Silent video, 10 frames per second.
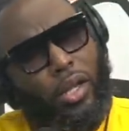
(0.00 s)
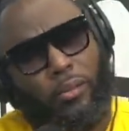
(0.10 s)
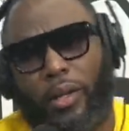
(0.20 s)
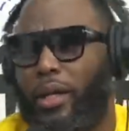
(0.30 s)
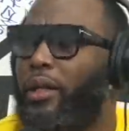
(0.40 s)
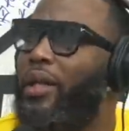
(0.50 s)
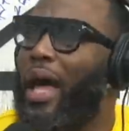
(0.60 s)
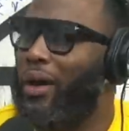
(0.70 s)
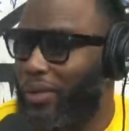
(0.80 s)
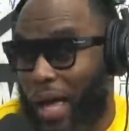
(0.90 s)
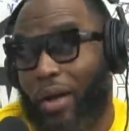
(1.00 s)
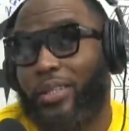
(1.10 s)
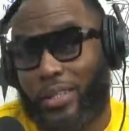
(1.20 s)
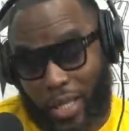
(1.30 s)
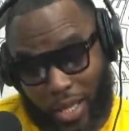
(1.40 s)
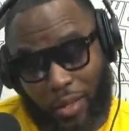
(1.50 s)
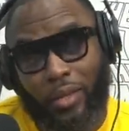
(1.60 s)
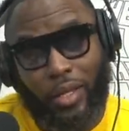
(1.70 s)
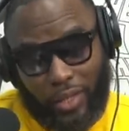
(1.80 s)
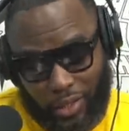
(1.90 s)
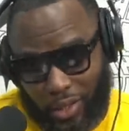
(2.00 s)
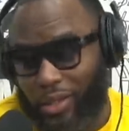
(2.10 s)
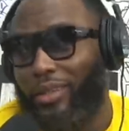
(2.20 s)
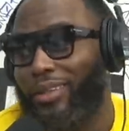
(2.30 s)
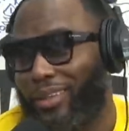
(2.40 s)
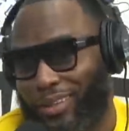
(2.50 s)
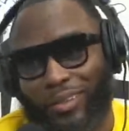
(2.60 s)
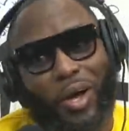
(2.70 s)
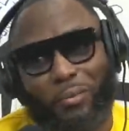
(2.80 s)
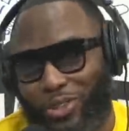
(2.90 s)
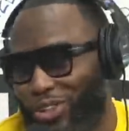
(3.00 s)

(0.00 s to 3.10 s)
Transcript: man. Now now it's time. Yeah. Humble the